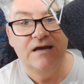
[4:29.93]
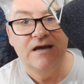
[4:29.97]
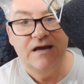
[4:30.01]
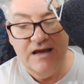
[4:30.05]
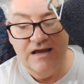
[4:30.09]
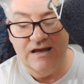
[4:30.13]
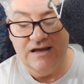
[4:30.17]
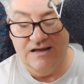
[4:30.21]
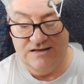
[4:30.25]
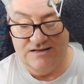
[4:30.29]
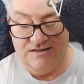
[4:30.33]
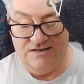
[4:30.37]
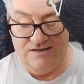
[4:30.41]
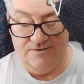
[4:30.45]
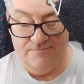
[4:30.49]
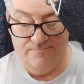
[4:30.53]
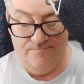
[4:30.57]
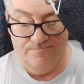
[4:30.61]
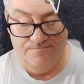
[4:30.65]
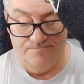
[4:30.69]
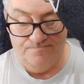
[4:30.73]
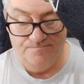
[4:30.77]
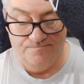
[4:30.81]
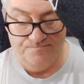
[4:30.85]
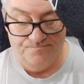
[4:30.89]
ink,
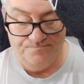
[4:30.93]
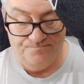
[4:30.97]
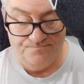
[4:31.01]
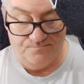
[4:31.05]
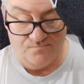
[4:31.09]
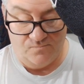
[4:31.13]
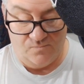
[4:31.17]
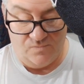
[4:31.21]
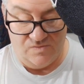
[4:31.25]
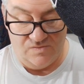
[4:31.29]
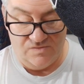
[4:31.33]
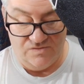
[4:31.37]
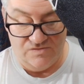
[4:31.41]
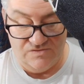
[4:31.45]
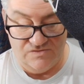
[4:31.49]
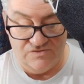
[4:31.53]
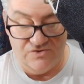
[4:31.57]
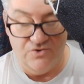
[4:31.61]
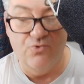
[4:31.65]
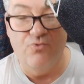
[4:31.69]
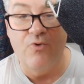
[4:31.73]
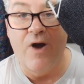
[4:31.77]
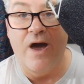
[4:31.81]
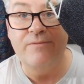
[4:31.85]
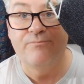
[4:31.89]

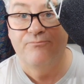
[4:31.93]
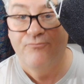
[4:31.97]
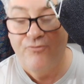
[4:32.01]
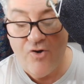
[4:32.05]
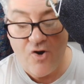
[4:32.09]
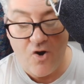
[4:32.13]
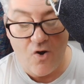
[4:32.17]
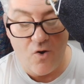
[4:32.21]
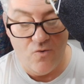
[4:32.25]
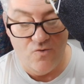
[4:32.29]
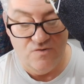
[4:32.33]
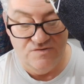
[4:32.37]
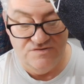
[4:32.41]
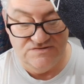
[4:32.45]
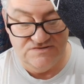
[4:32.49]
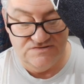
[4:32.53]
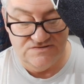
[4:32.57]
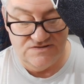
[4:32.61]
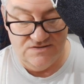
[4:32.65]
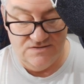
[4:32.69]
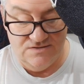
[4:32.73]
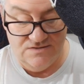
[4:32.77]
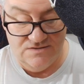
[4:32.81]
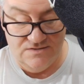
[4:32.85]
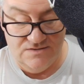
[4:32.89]
to write
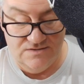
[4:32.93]
prose.